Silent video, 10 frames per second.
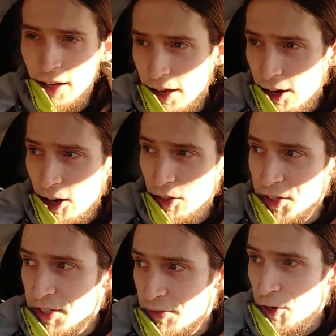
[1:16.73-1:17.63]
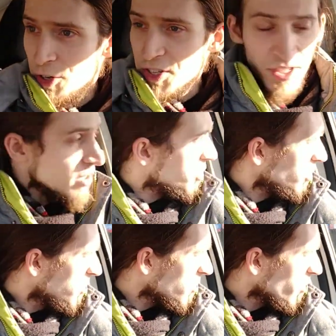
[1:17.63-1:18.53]
on this first
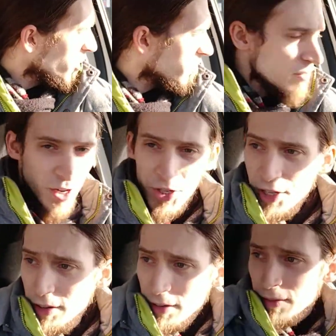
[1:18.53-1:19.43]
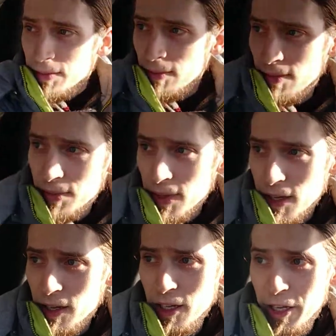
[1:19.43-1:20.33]
initial Sonoy convention
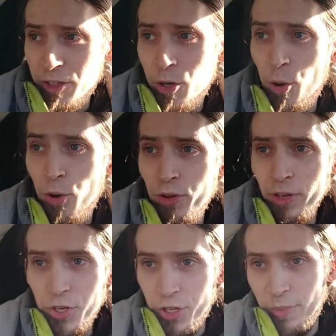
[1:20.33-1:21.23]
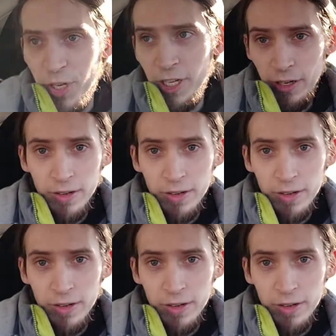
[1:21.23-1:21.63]
in Köln, Germany.